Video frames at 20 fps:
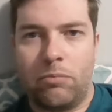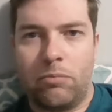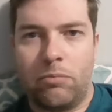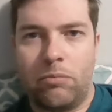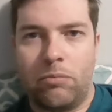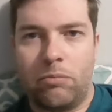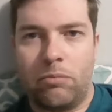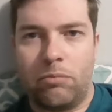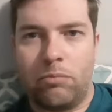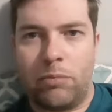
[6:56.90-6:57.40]

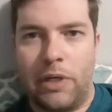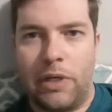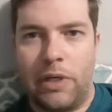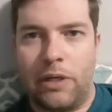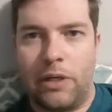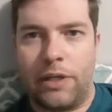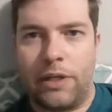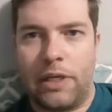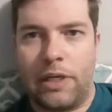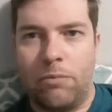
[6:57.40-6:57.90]

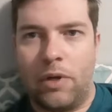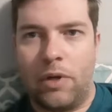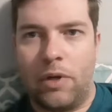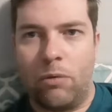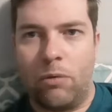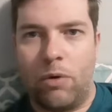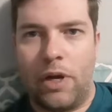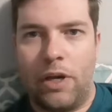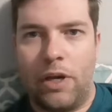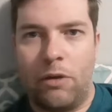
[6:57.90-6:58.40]
paradigm.
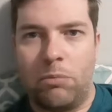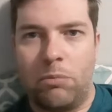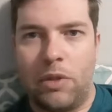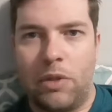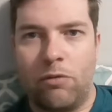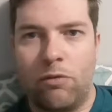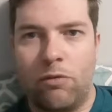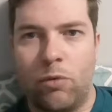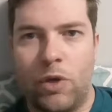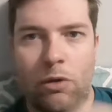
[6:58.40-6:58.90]
Why do you
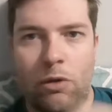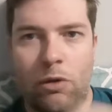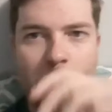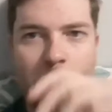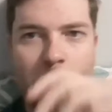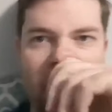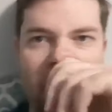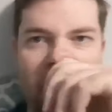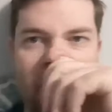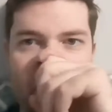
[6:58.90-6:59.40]
believe what you
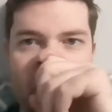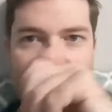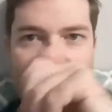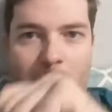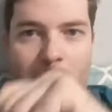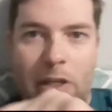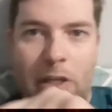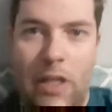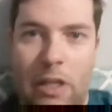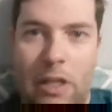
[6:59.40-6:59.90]
believe?
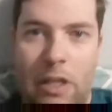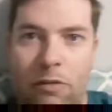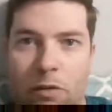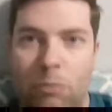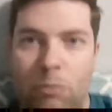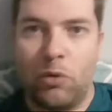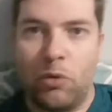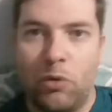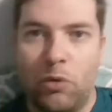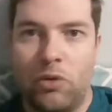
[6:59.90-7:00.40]
Even
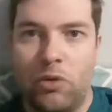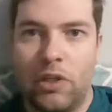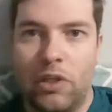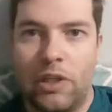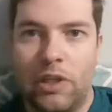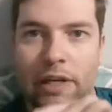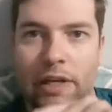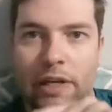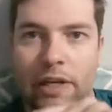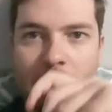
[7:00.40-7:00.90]
moon
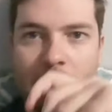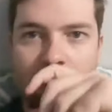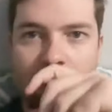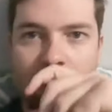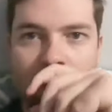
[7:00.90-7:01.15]
landings